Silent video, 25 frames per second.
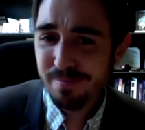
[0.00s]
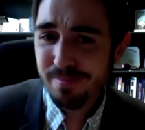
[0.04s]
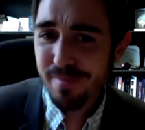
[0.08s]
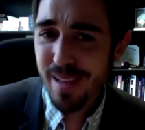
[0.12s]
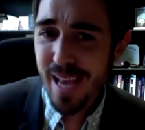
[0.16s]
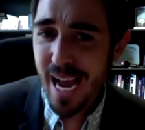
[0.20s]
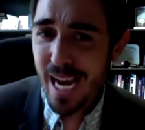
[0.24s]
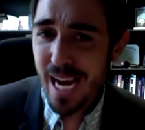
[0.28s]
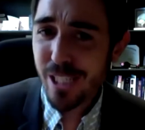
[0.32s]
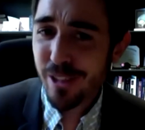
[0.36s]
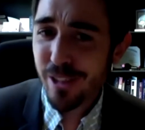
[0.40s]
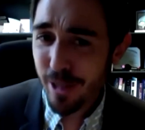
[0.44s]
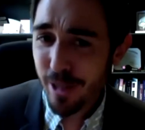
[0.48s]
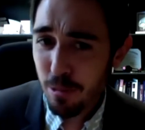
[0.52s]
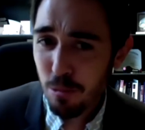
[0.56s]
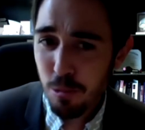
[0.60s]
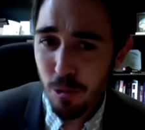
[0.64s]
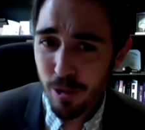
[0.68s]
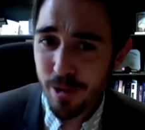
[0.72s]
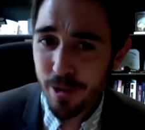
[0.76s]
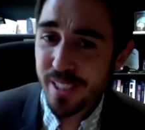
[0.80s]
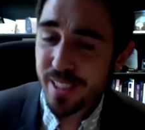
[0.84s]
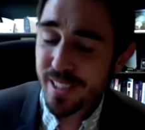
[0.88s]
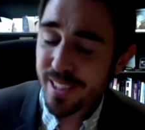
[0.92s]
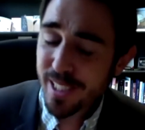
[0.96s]
actually work
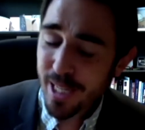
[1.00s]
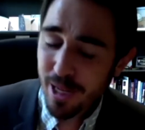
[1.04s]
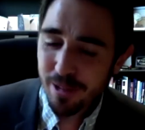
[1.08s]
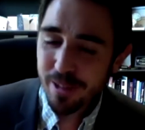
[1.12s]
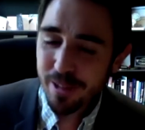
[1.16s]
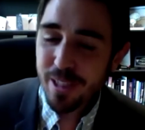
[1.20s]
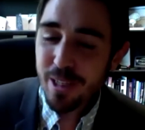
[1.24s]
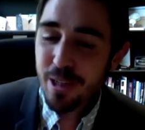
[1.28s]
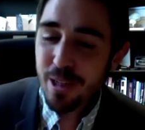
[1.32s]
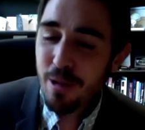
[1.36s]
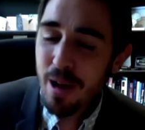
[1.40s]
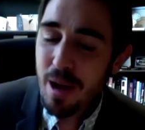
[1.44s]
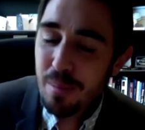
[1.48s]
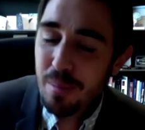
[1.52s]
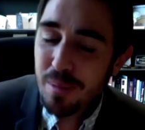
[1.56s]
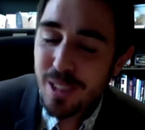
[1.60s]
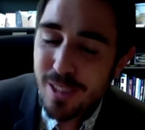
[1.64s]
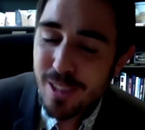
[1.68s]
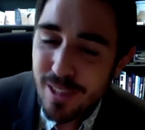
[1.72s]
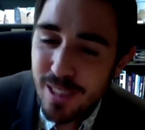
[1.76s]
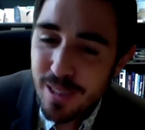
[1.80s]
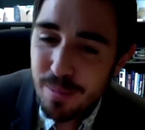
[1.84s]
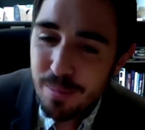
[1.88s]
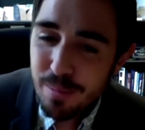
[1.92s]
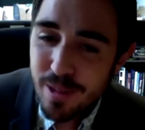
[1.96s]
in telling you how much
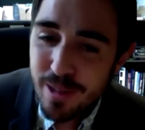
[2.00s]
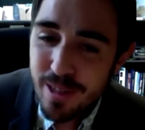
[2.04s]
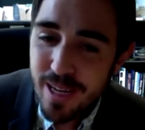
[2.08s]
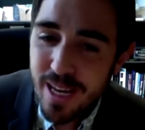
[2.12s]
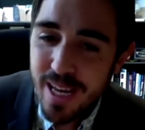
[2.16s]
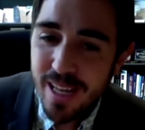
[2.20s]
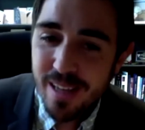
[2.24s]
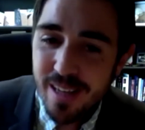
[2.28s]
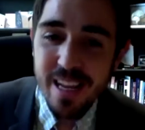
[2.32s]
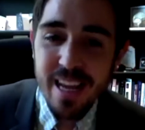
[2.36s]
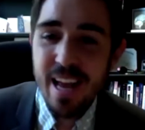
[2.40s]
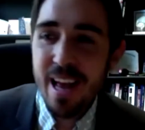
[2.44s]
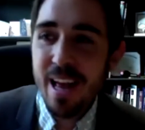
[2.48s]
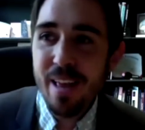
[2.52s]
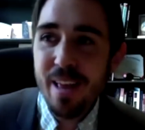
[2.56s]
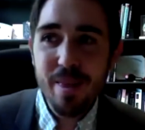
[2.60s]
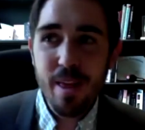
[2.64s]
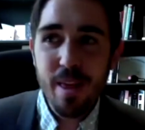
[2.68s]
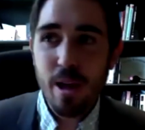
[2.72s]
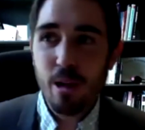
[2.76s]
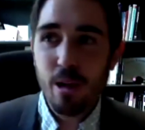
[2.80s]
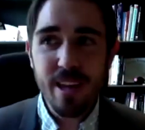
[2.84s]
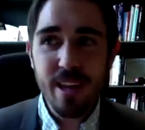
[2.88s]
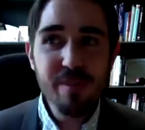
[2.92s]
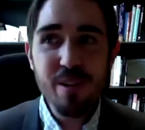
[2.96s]
sleep you get. They'll
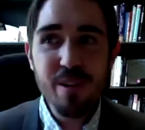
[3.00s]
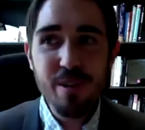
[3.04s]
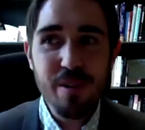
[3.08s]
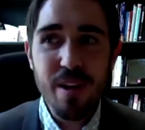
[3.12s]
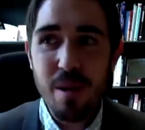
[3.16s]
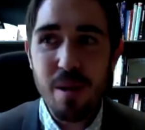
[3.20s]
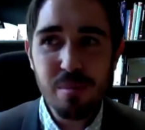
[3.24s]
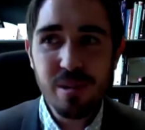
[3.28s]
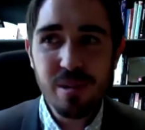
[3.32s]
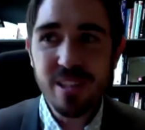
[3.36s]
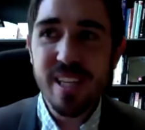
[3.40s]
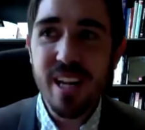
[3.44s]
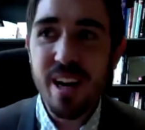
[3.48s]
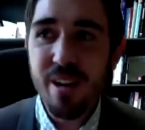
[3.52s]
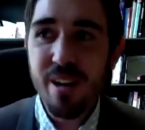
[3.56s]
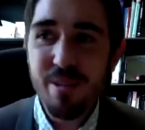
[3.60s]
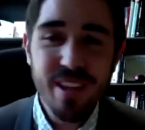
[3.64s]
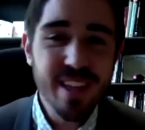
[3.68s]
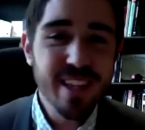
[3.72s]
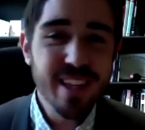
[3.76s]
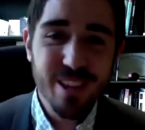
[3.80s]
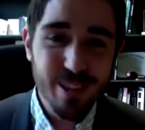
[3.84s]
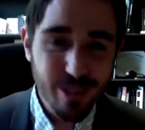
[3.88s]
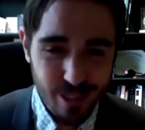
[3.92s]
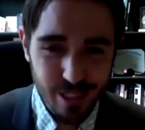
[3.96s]
give you numbers and everything,
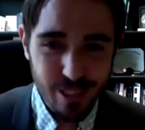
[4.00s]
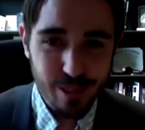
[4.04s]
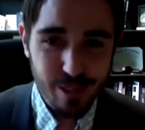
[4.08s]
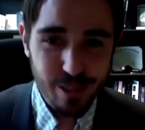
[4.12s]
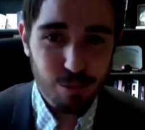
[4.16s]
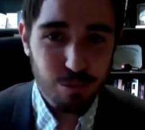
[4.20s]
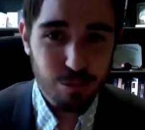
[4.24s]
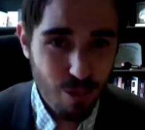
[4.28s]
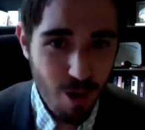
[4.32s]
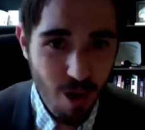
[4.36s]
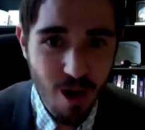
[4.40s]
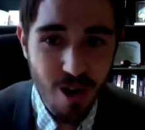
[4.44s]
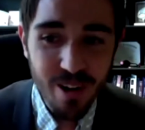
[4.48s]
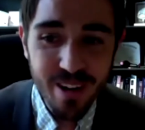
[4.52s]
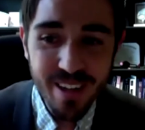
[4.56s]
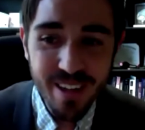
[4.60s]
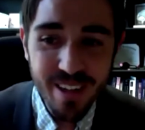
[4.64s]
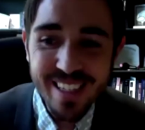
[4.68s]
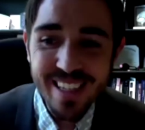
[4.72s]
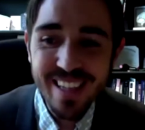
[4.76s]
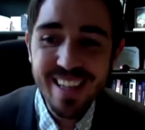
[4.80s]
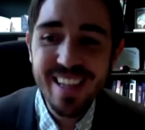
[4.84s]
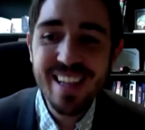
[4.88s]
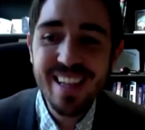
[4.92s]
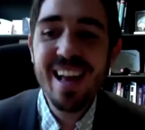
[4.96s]
they're just wrong.
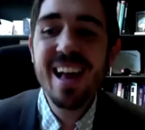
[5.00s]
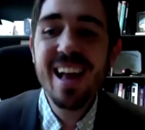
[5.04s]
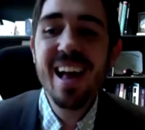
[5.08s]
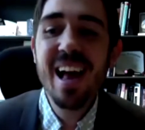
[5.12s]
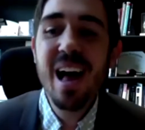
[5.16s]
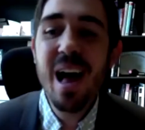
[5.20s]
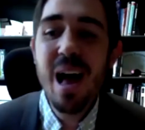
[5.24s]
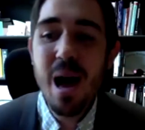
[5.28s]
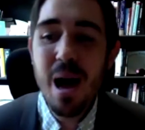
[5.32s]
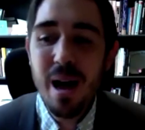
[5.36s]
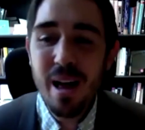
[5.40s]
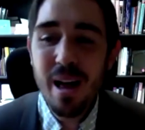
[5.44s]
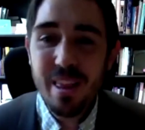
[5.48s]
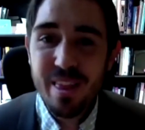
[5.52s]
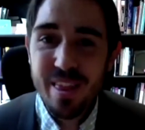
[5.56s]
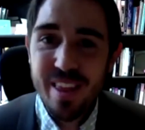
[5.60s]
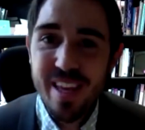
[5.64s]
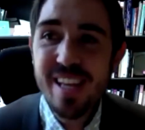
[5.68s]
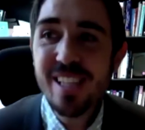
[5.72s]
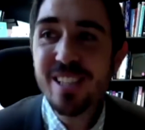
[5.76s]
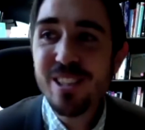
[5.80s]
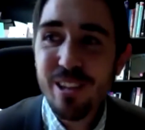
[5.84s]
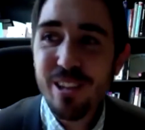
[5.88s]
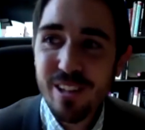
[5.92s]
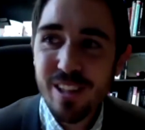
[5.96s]

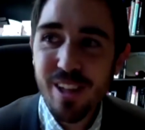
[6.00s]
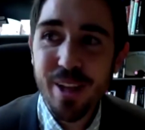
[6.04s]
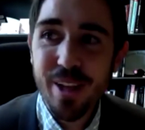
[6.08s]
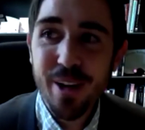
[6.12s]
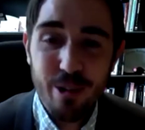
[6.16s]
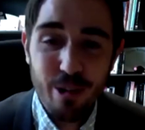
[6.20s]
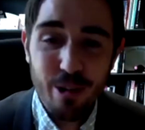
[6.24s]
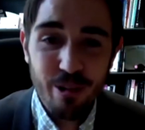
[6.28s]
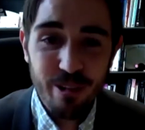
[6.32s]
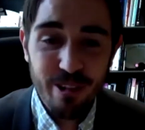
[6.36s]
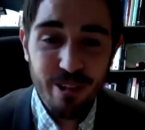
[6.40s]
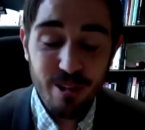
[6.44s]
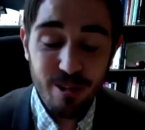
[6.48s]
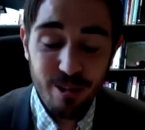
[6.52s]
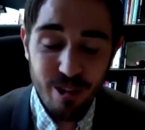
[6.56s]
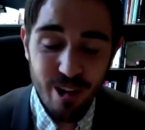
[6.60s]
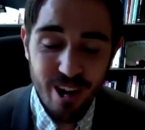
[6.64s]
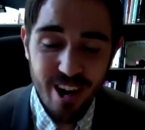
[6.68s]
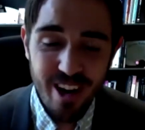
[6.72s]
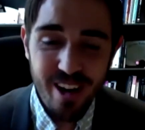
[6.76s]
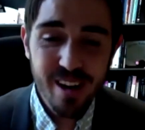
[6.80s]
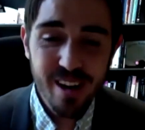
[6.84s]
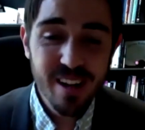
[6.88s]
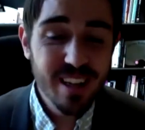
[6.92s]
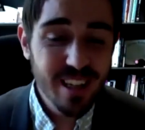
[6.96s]
These are clinical
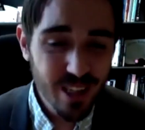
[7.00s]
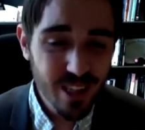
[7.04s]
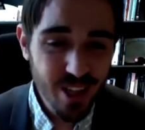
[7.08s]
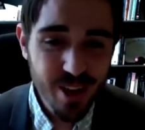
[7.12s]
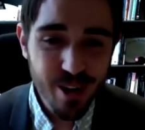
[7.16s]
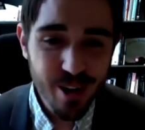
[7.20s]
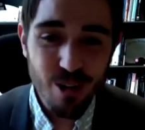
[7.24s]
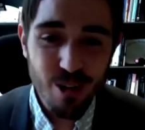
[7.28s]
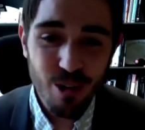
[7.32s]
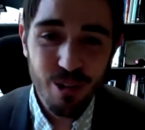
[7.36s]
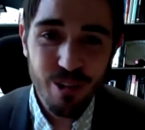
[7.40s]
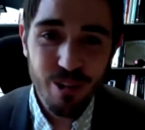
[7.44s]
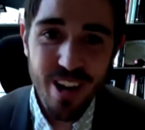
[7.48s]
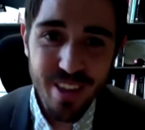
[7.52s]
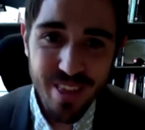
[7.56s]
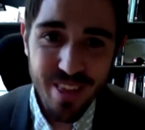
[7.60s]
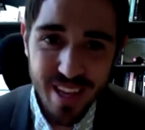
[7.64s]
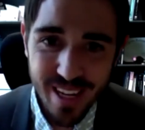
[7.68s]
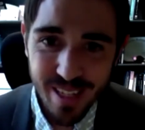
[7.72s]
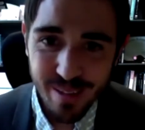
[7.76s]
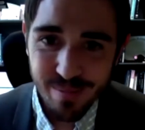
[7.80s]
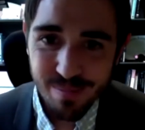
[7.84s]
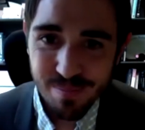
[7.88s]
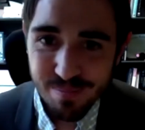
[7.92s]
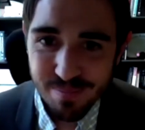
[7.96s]
grade. Clinical grade.
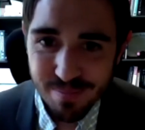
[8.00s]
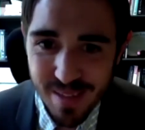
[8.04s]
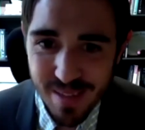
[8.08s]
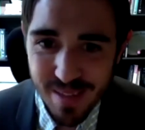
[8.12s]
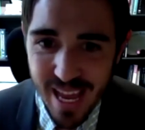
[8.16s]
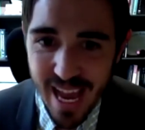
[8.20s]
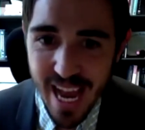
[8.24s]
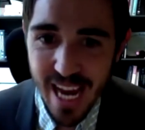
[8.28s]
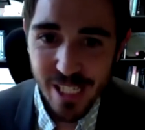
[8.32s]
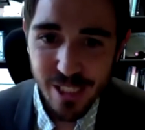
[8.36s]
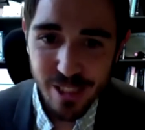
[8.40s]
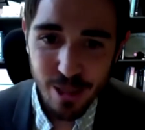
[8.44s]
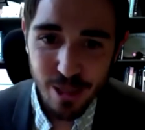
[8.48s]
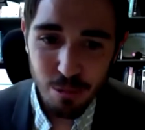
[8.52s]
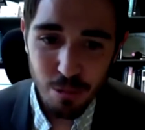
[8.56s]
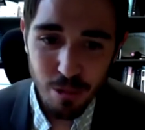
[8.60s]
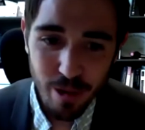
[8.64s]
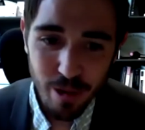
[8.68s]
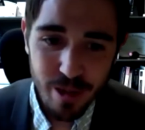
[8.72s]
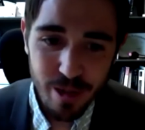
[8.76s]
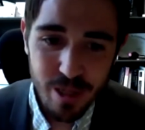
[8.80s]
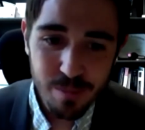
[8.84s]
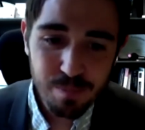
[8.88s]
They actually work.